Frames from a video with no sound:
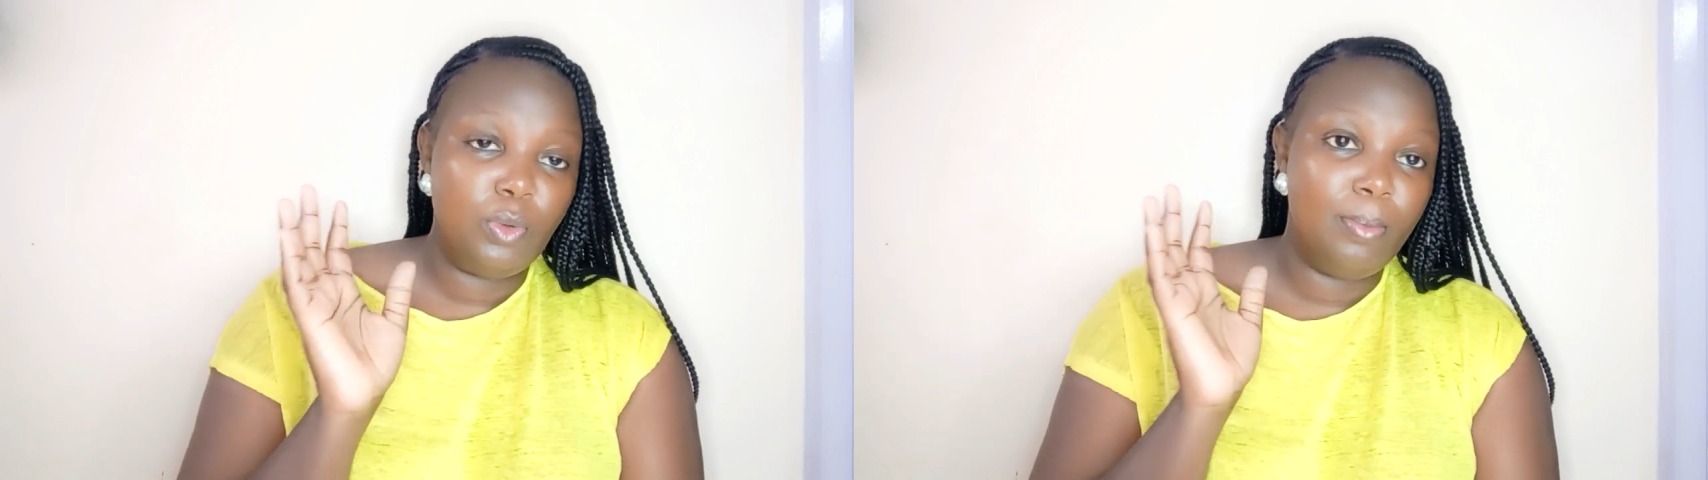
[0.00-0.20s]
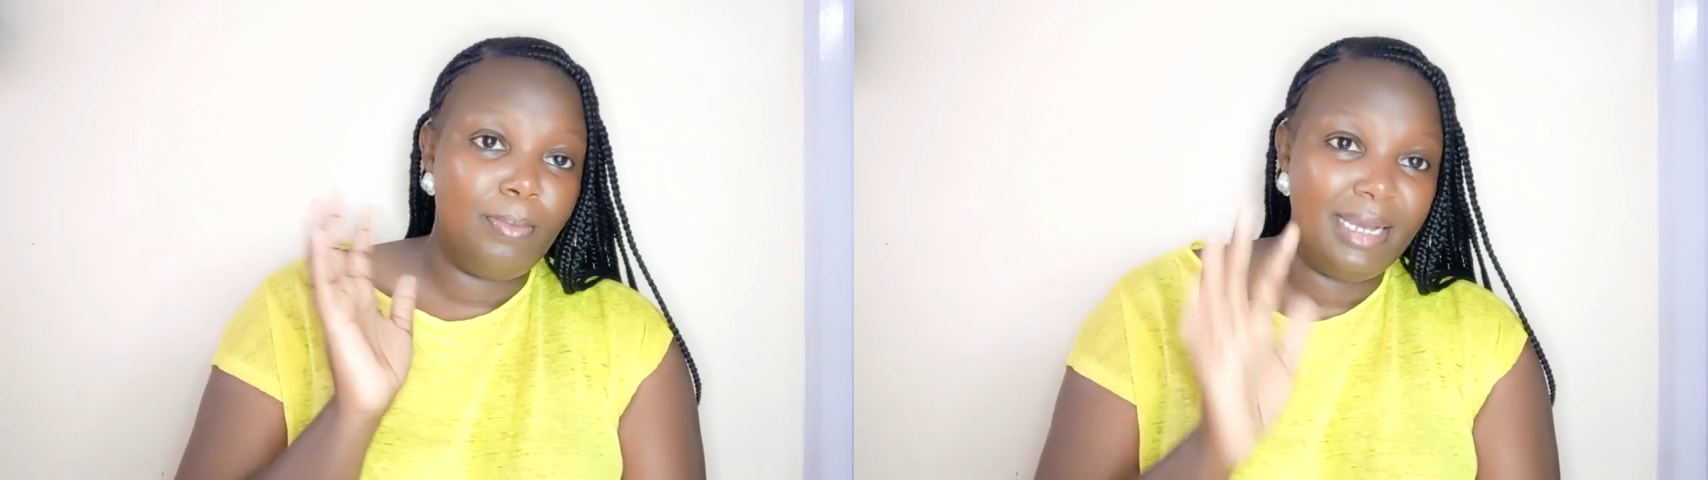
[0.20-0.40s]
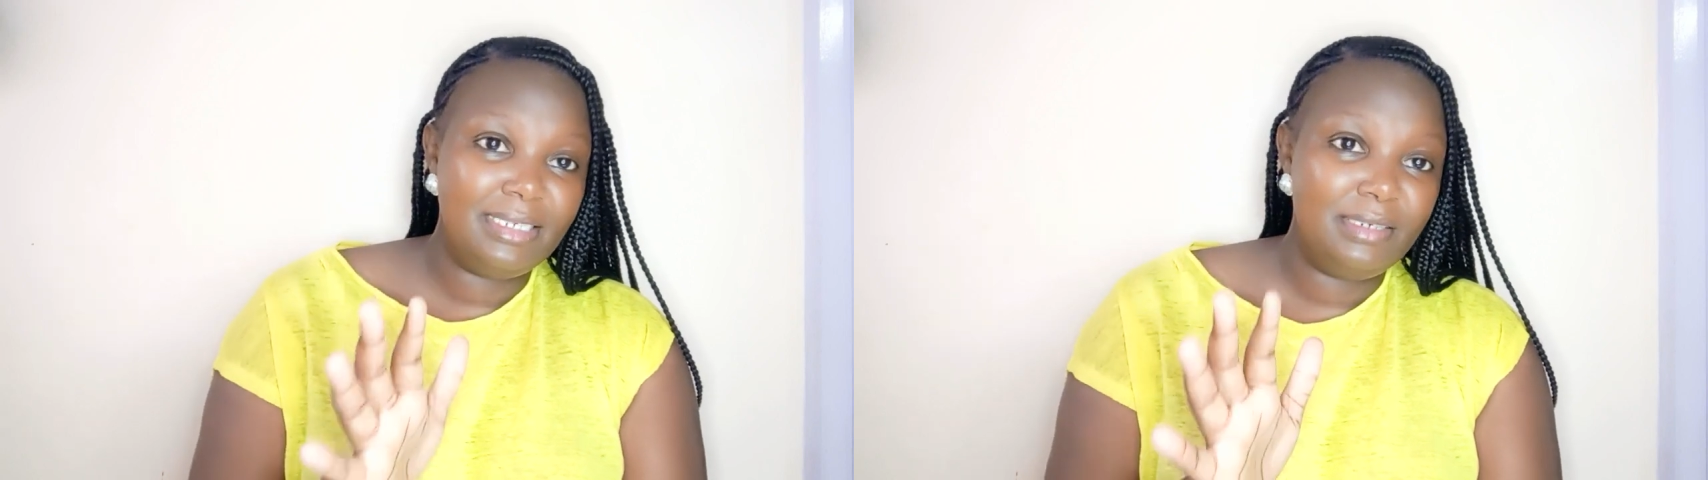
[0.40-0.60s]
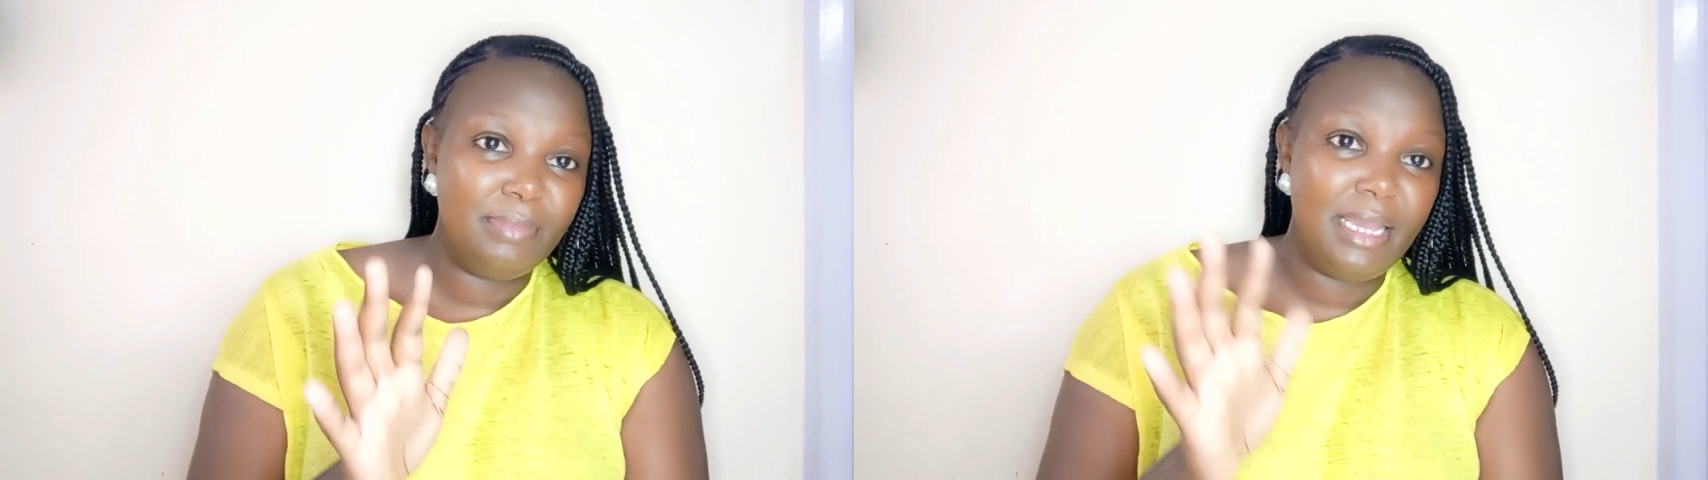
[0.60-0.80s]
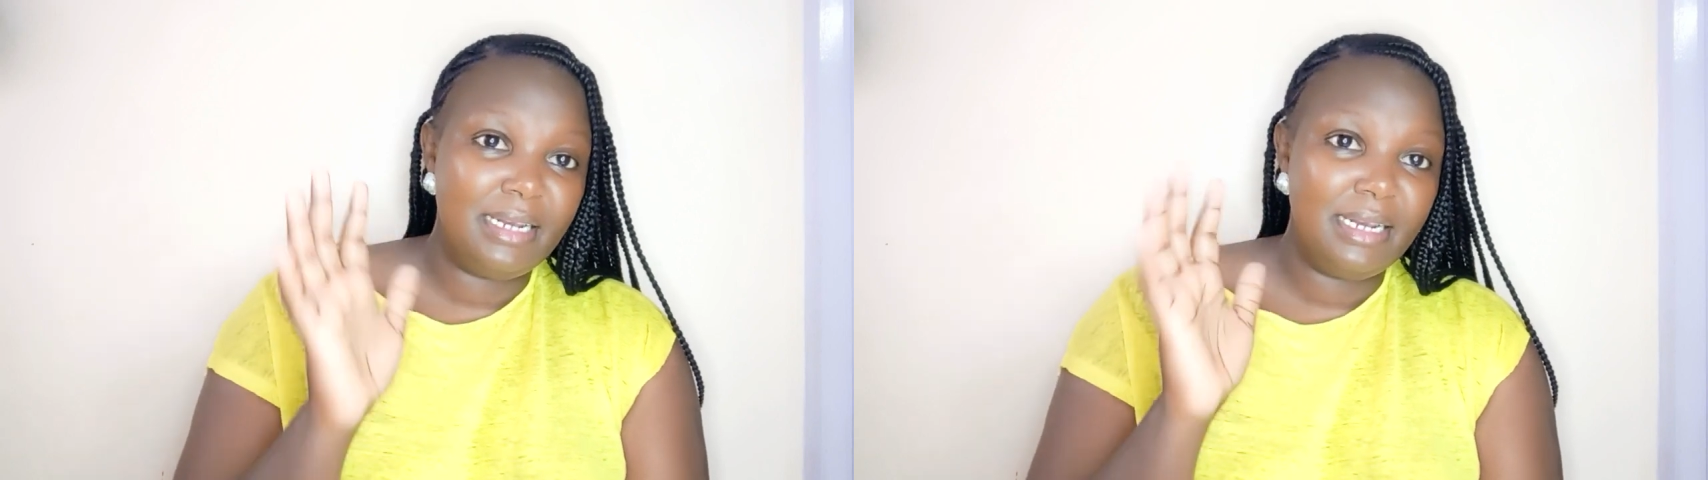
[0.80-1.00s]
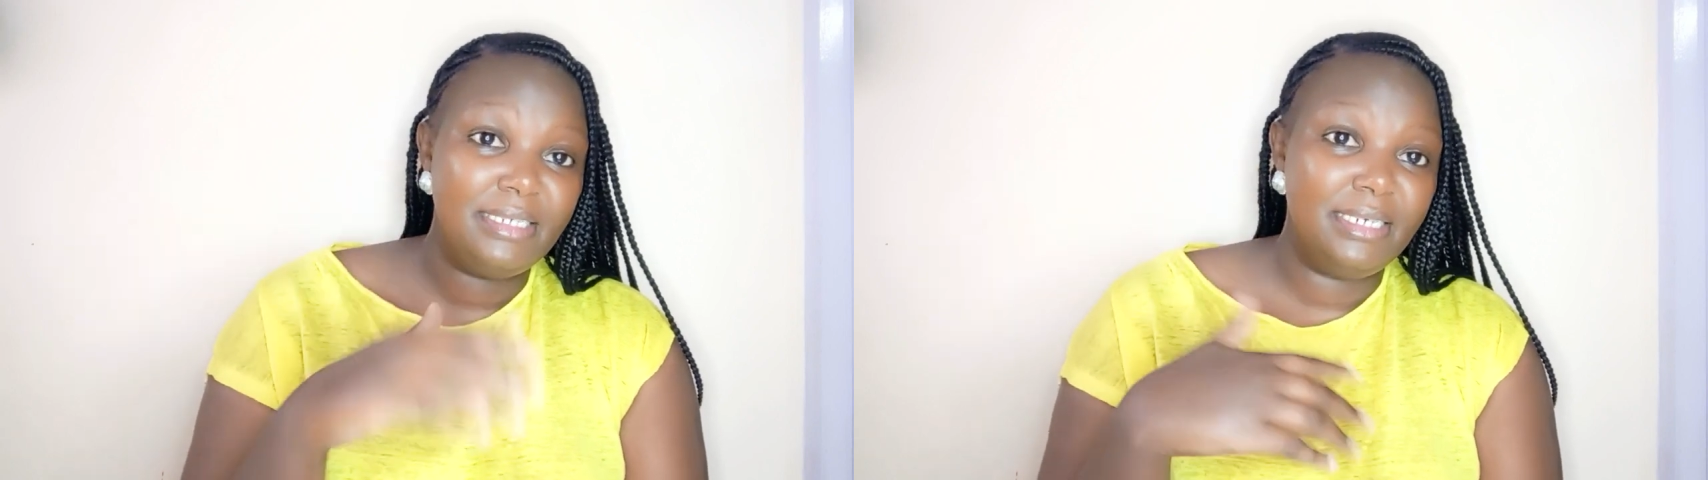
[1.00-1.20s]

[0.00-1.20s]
You must be at least